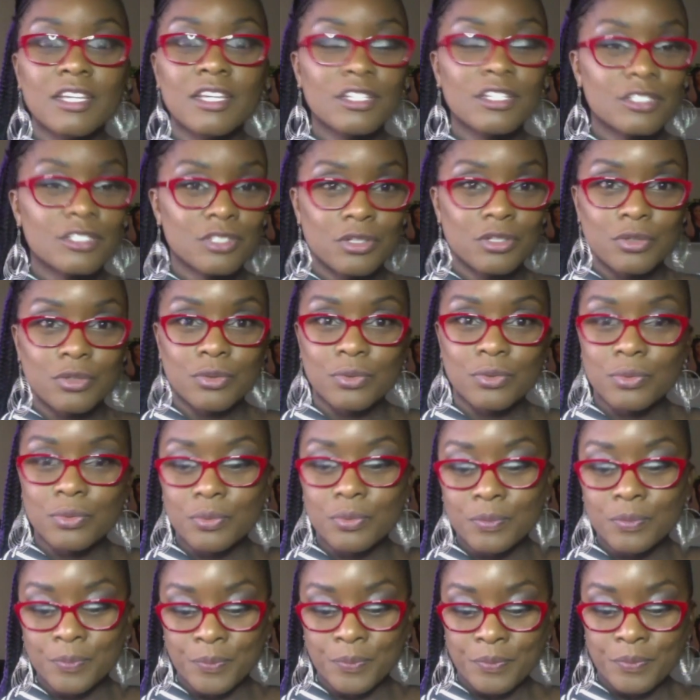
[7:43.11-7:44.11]
So
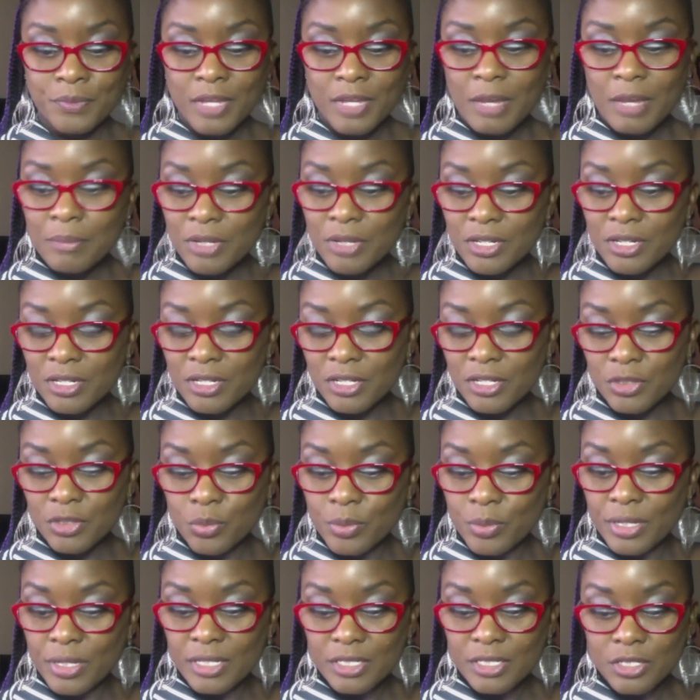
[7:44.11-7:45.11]
I'm good either
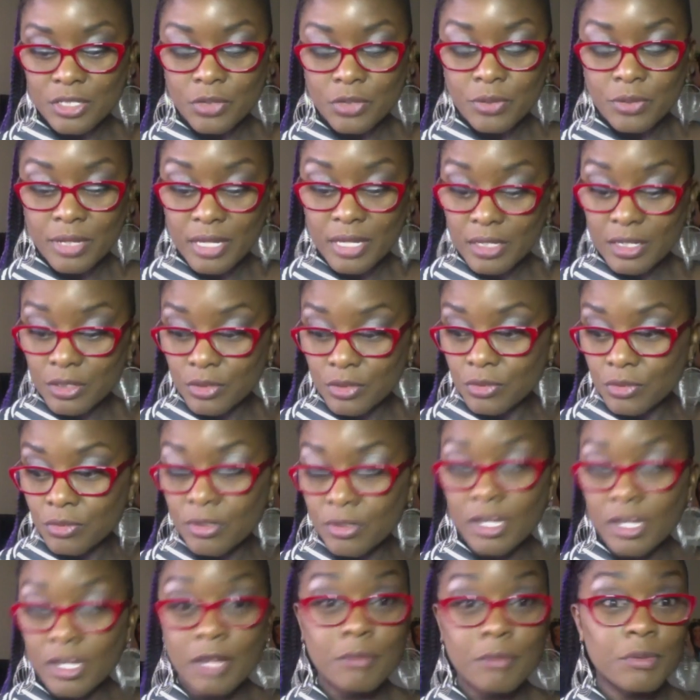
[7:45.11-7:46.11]
way. So anywho,
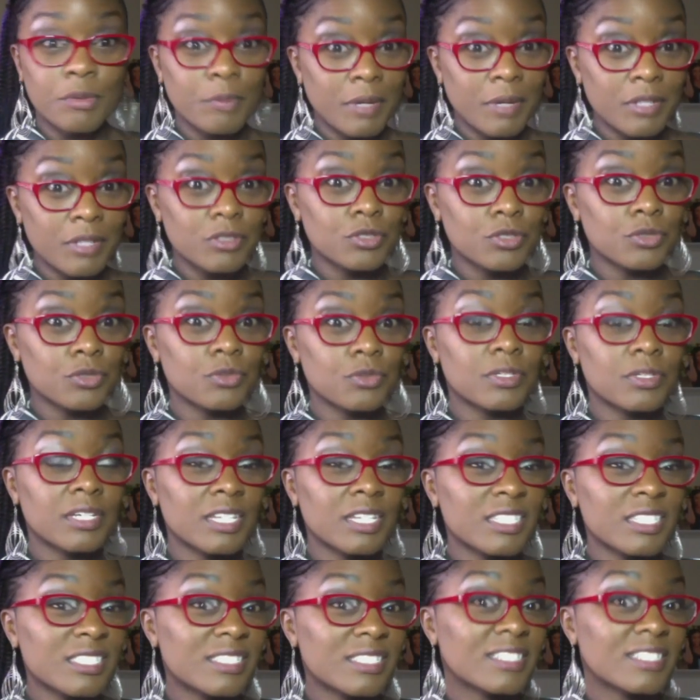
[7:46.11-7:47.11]
I'm about to
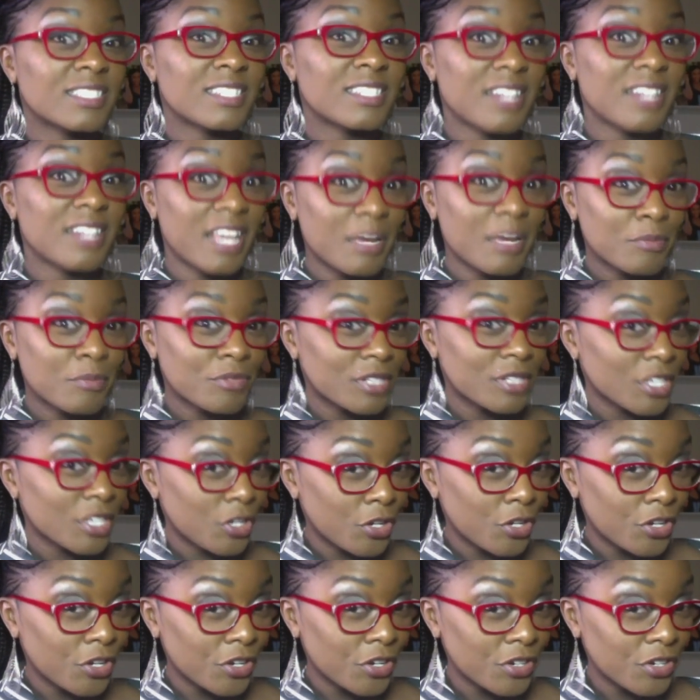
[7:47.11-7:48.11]
catch this nap really
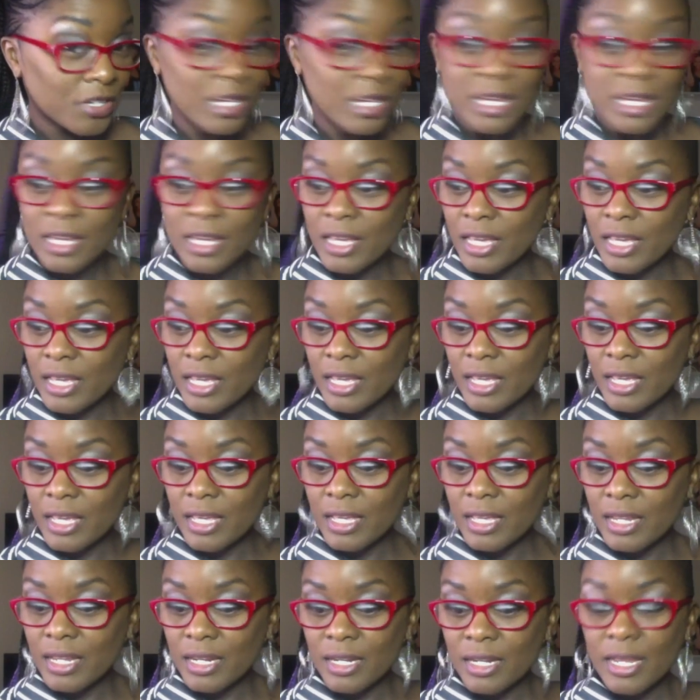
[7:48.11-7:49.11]
hard,
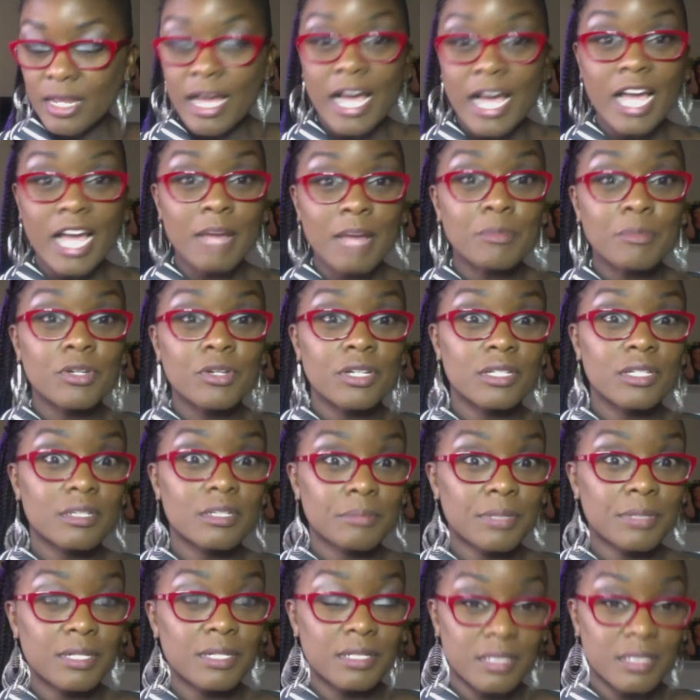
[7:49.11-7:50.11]
and I'm going to
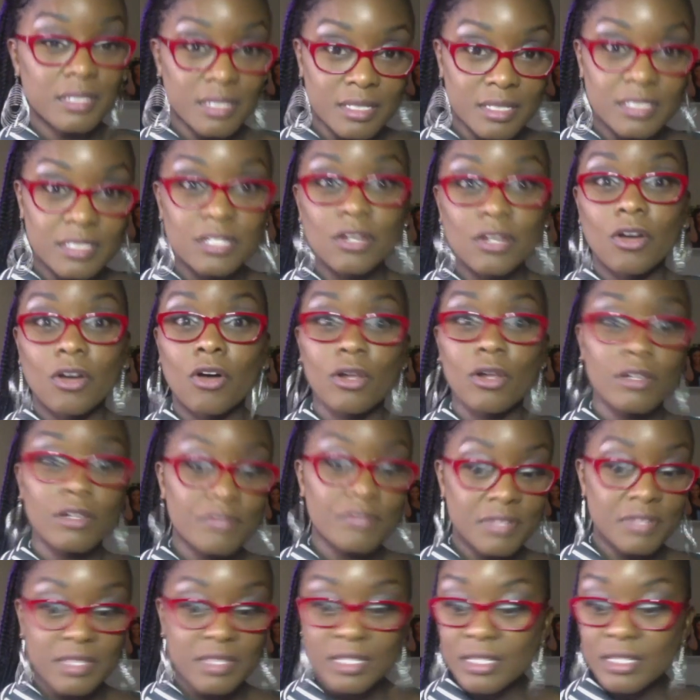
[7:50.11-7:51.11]
put a link to all of the
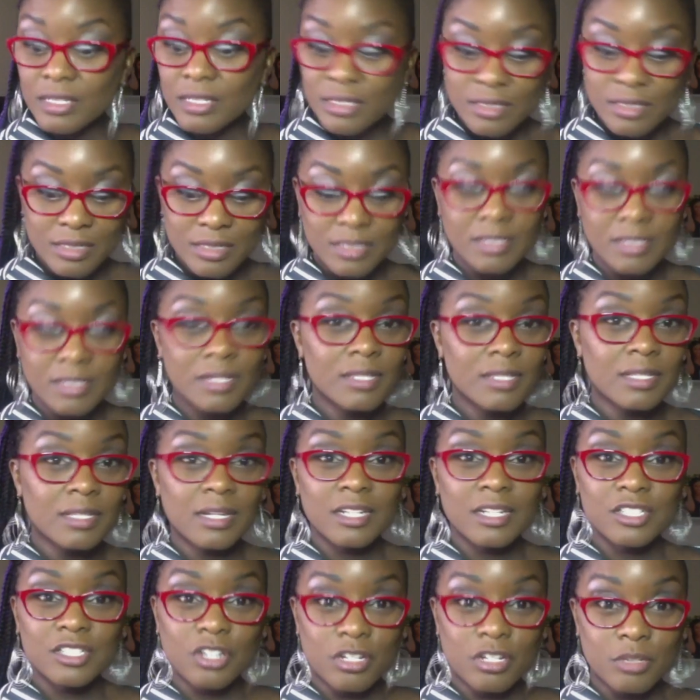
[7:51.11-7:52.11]
things that I
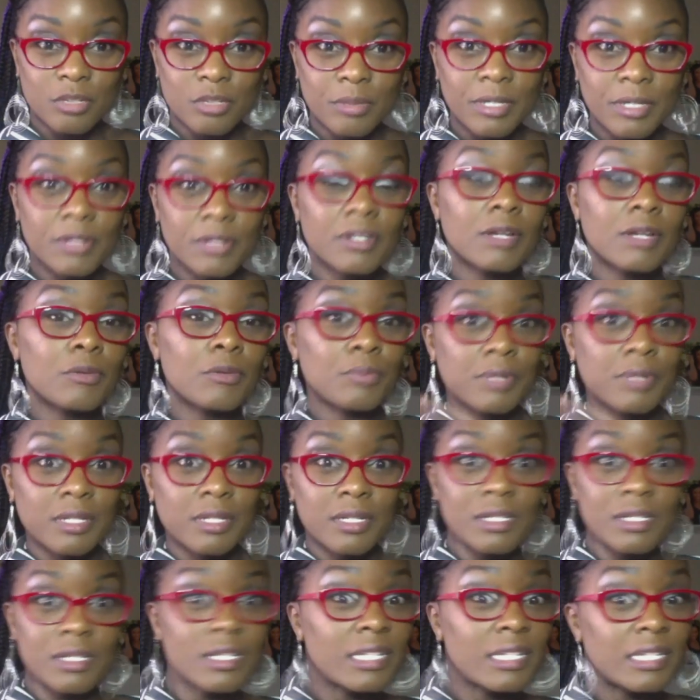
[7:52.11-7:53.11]
talked about. I'll put
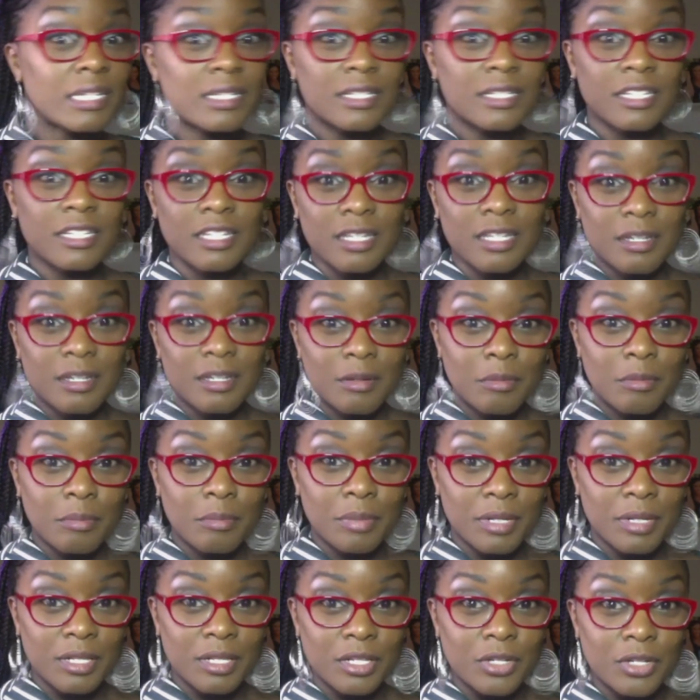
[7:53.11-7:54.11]
in a link
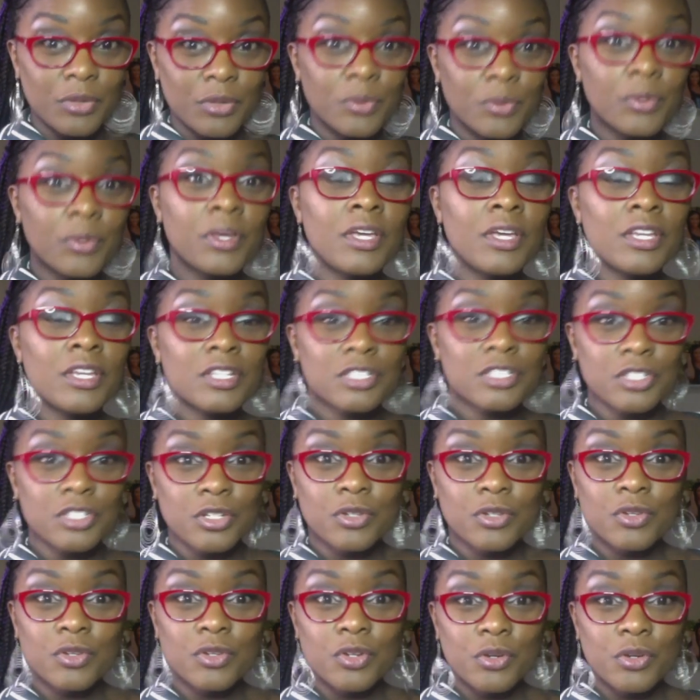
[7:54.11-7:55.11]
below. So
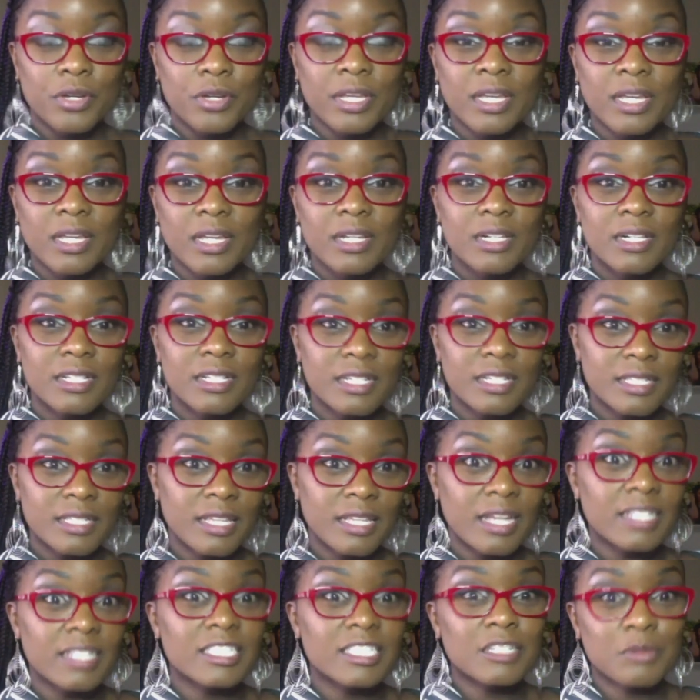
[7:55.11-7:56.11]
go ahead, click
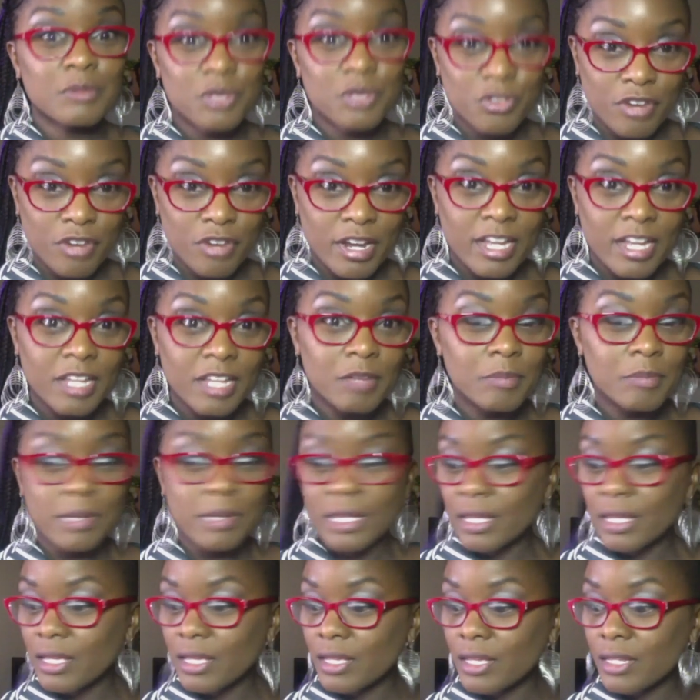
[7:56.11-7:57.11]
that, subscribe,
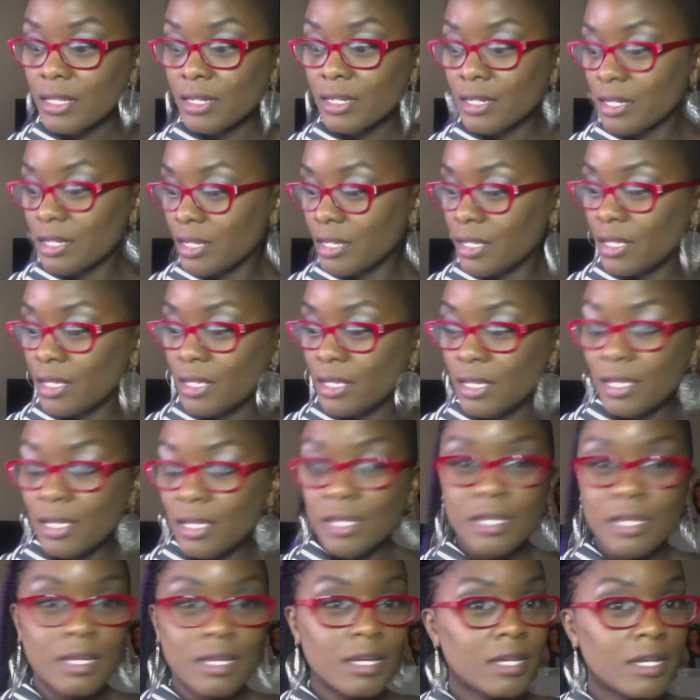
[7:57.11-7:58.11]
and
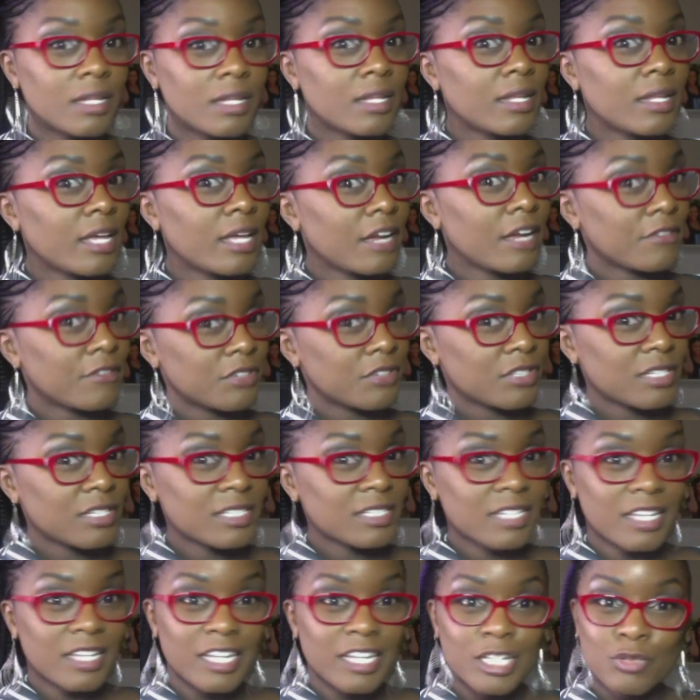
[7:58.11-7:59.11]
after this,
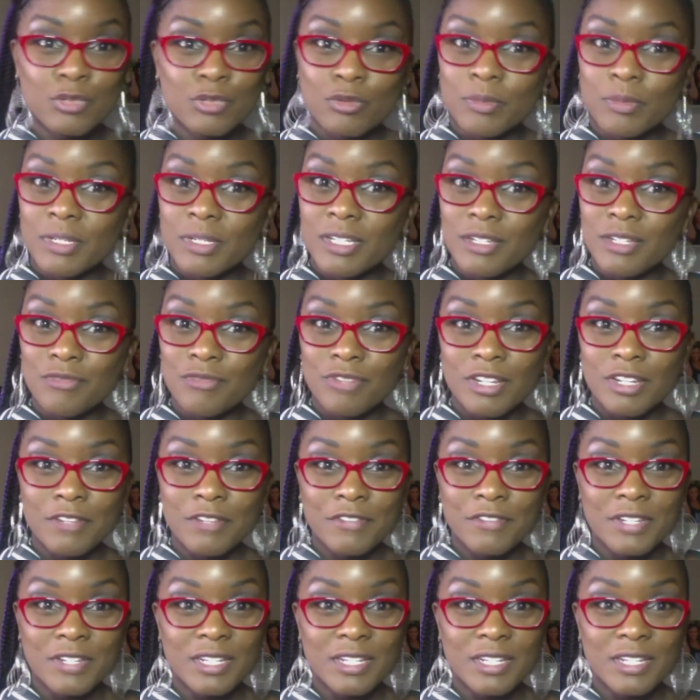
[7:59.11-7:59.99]
I guess we'll be getting ready for the